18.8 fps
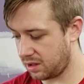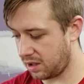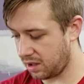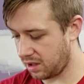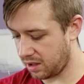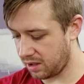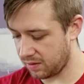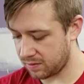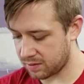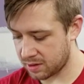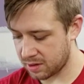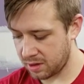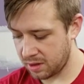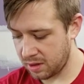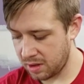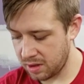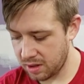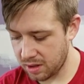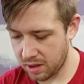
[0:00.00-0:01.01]
leaves
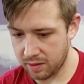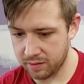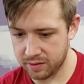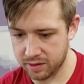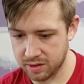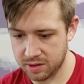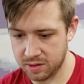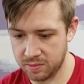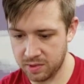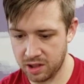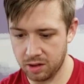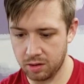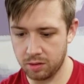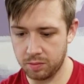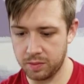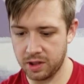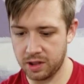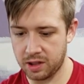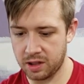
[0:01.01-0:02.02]
of the tomato
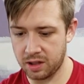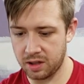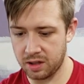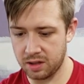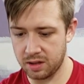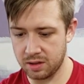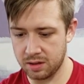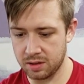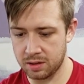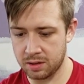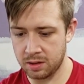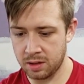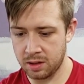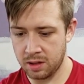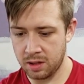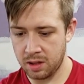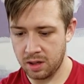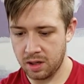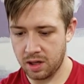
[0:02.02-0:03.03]
because
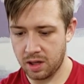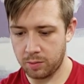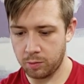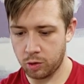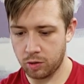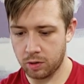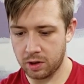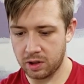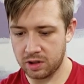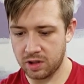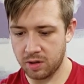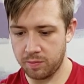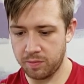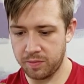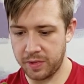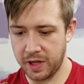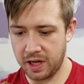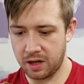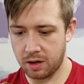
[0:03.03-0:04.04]
I'm going to
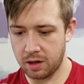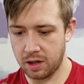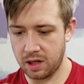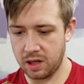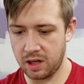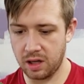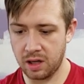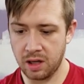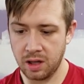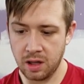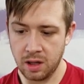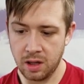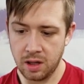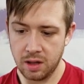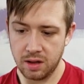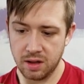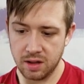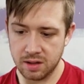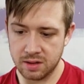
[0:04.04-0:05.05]
bury
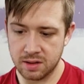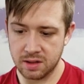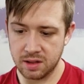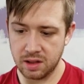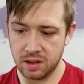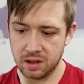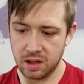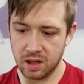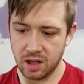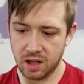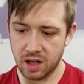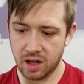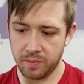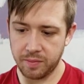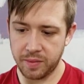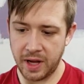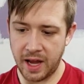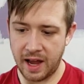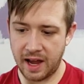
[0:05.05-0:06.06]
this seedling
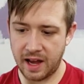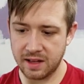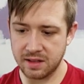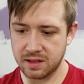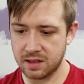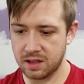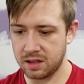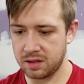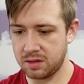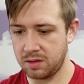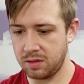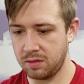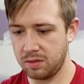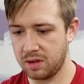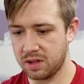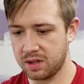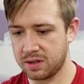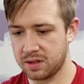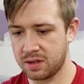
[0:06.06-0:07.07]
up past it to
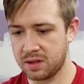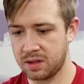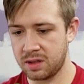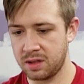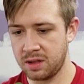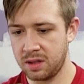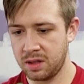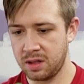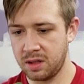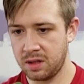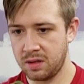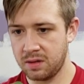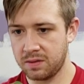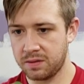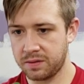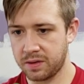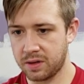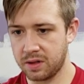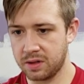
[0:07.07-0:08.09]
this
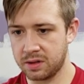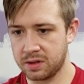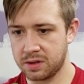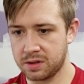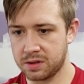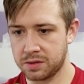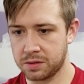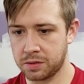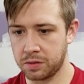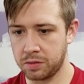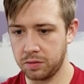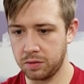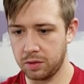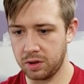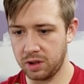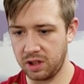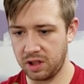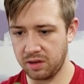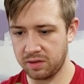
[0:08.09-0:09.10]
first true
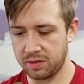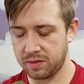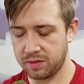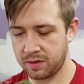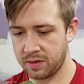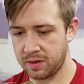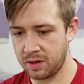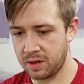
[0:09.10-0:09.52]
leaf.